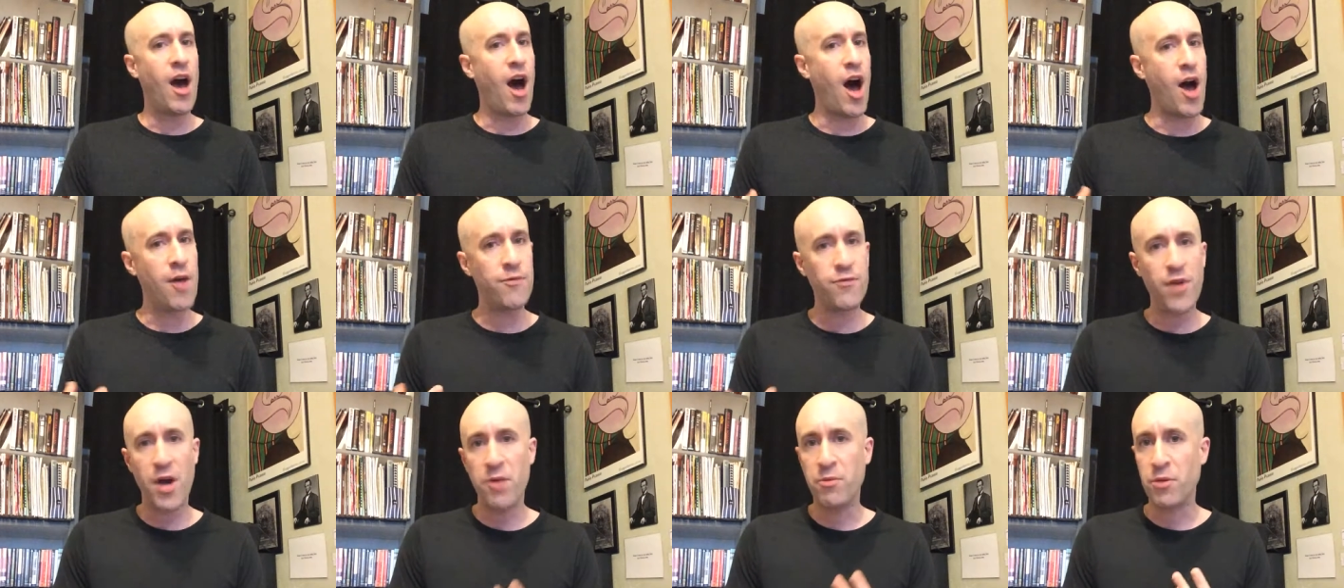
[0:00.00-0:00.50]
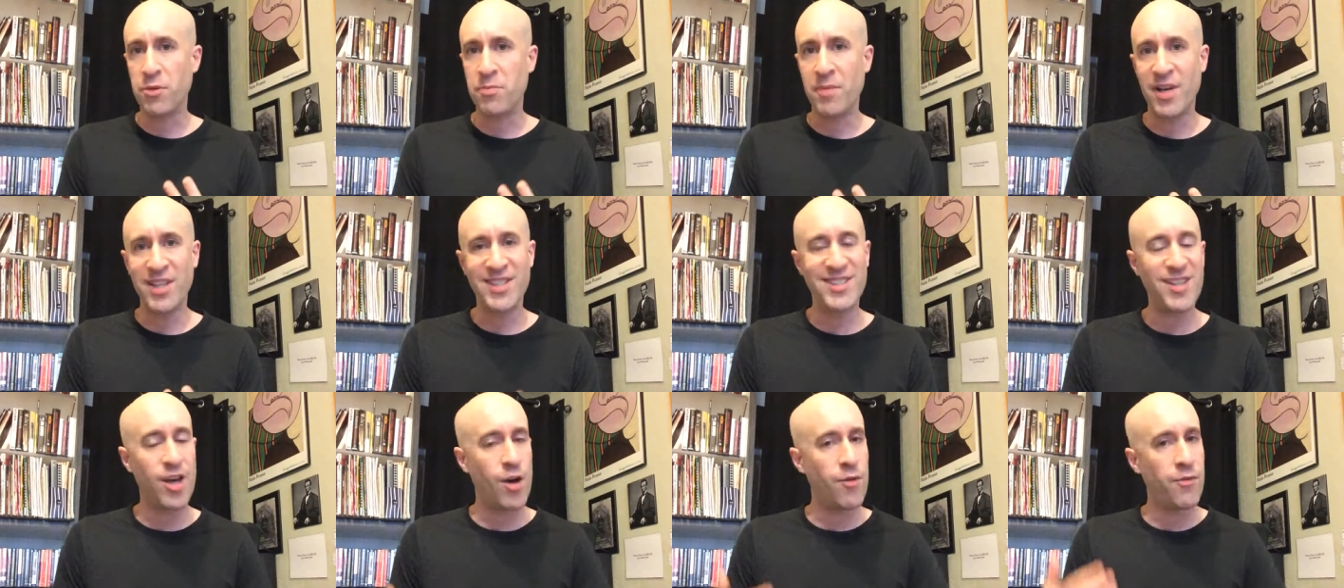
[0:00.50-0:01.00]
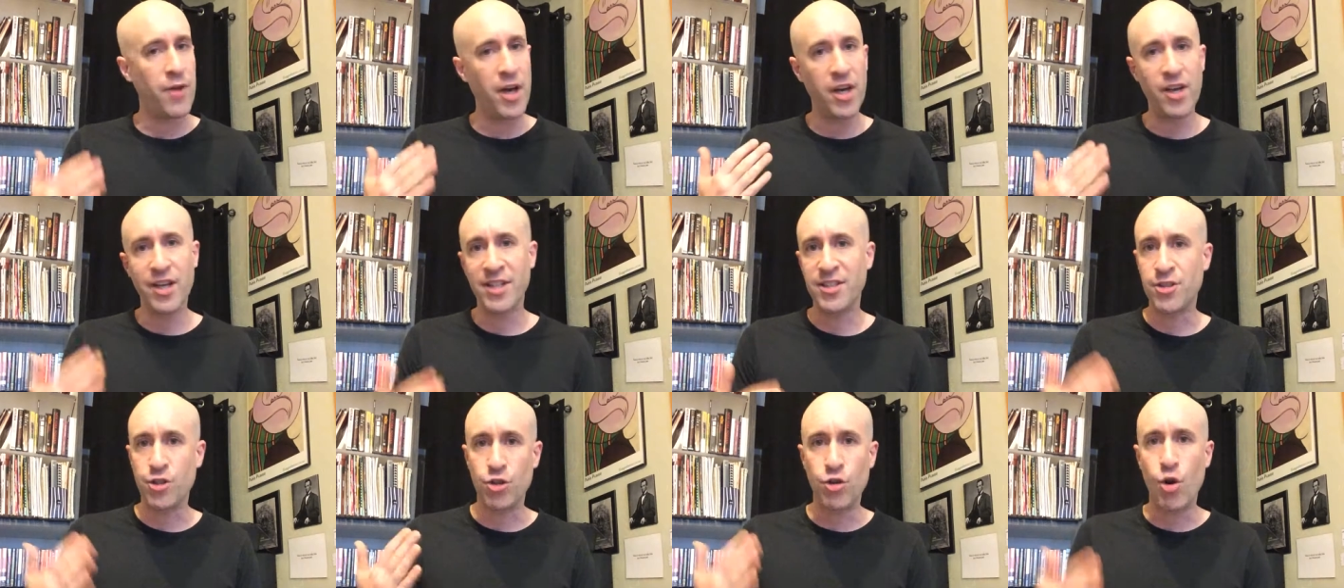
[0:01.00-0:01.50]
I find with myself, I
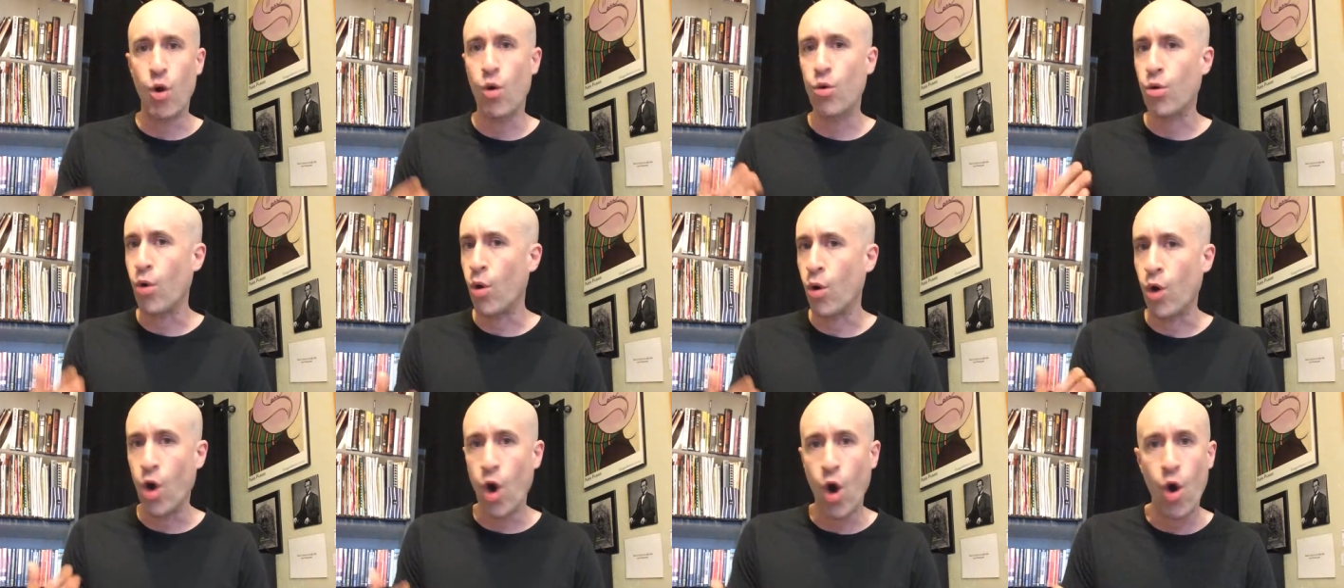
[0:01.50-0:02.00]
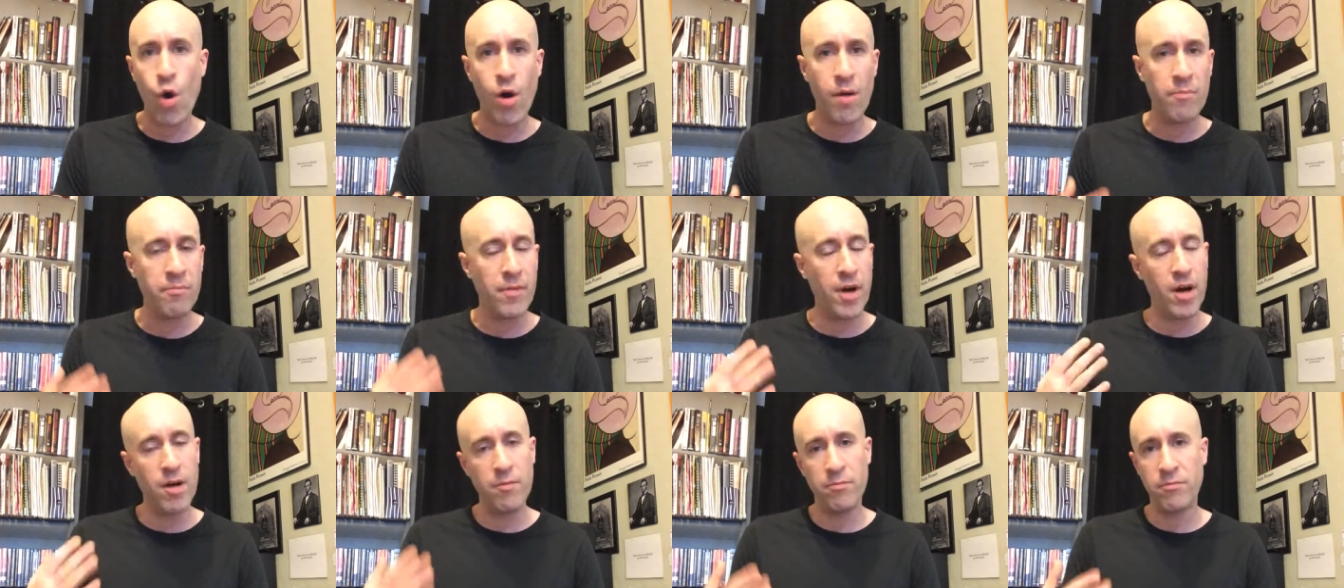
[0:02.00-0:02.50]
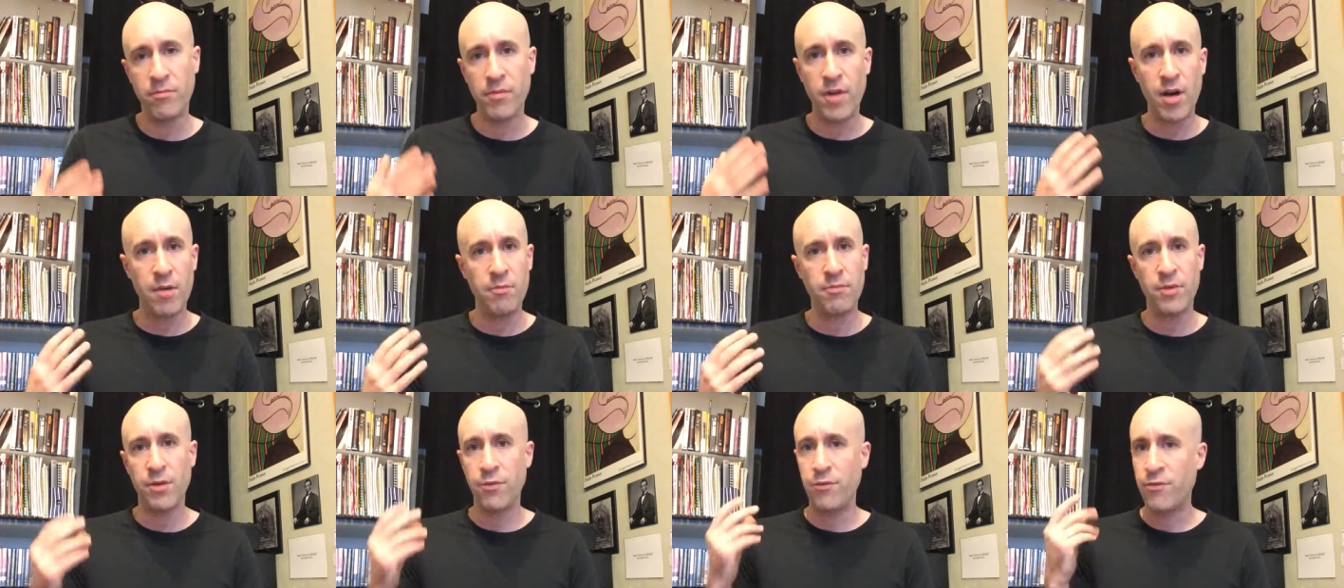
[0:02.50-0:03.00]
like to go, go, go. I'm, I'm,
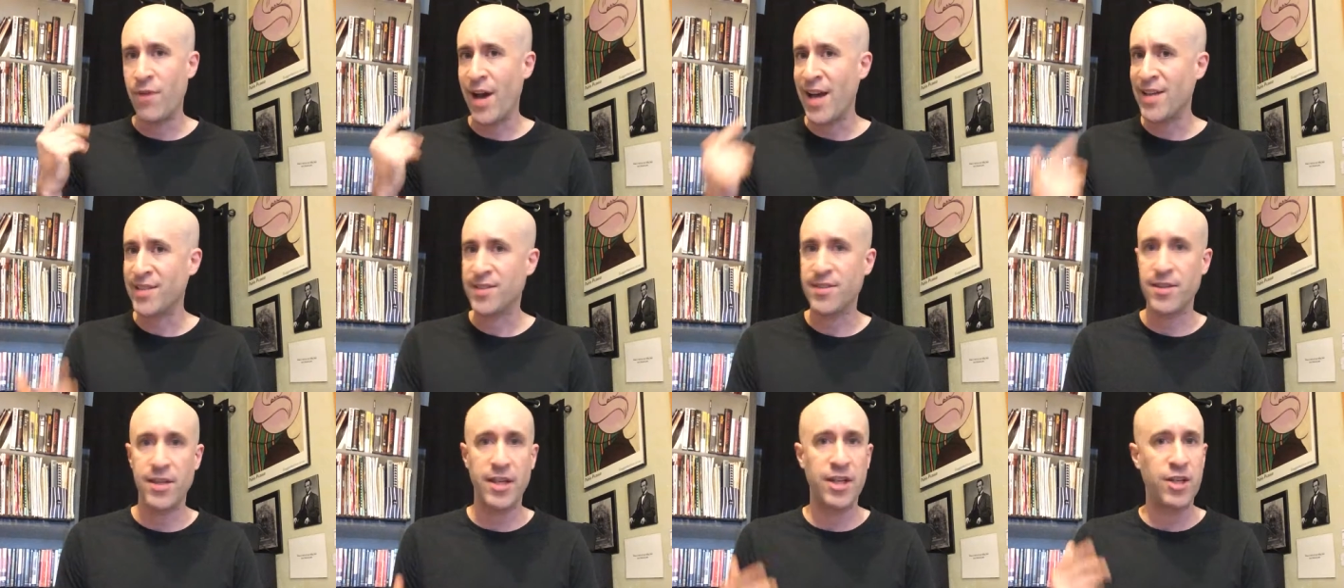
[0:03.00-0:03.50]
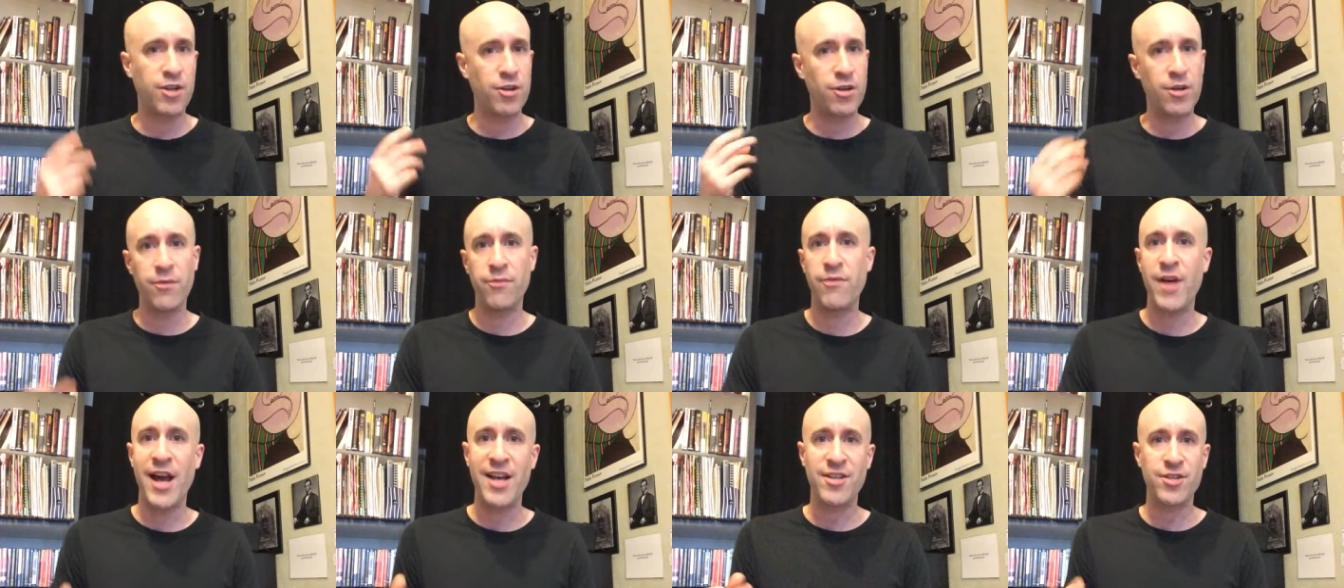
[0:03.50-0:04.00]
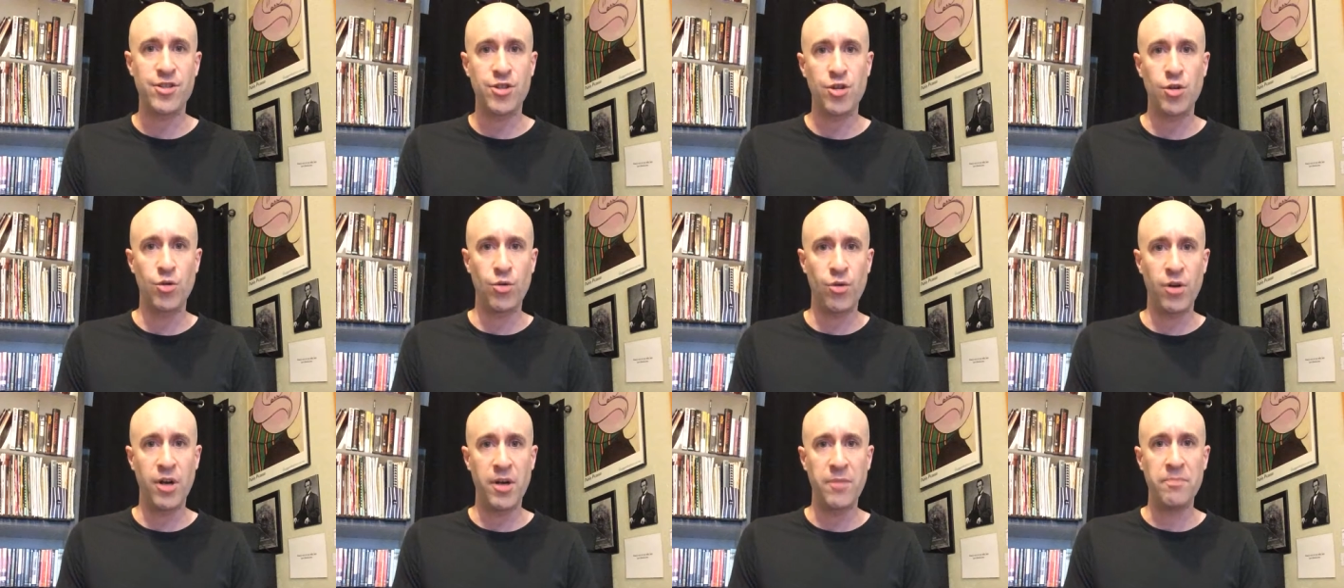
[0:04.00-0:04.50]
I'm a fast thinker and fast
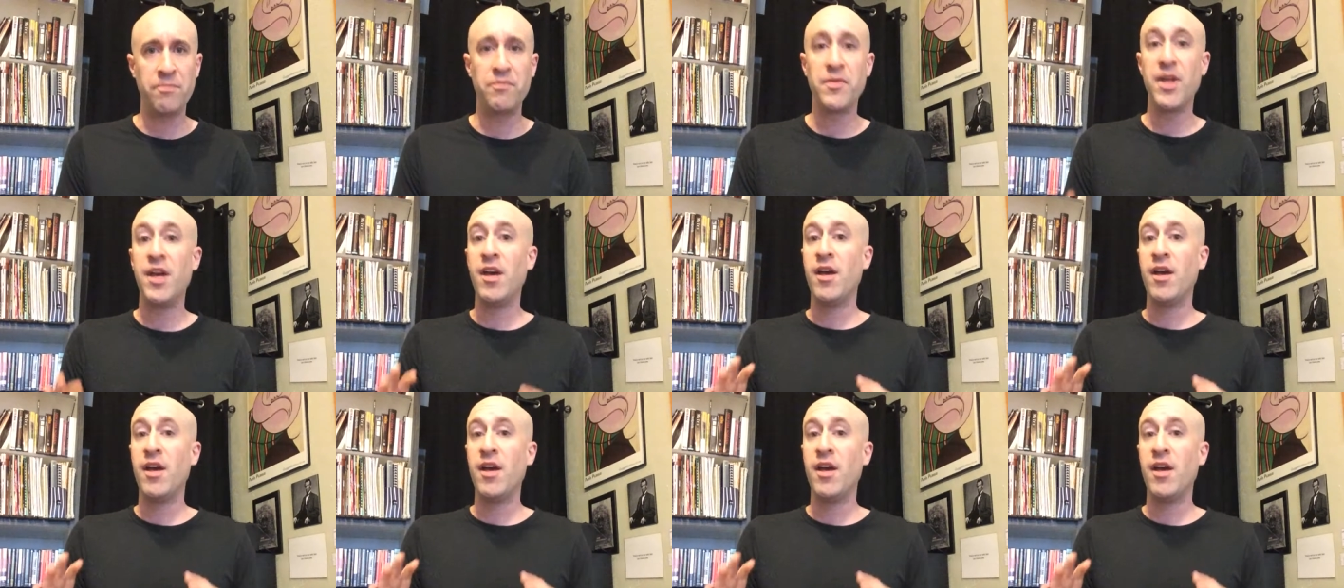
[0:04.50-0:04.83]
doer. And